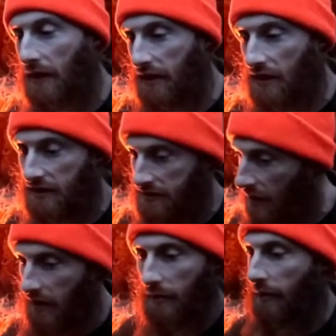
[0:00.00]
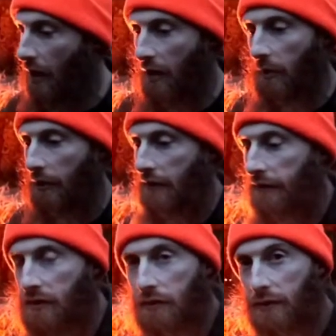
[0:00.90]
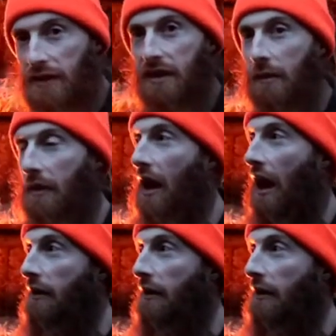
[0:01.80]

Like, that's not a for what being revenue. So good.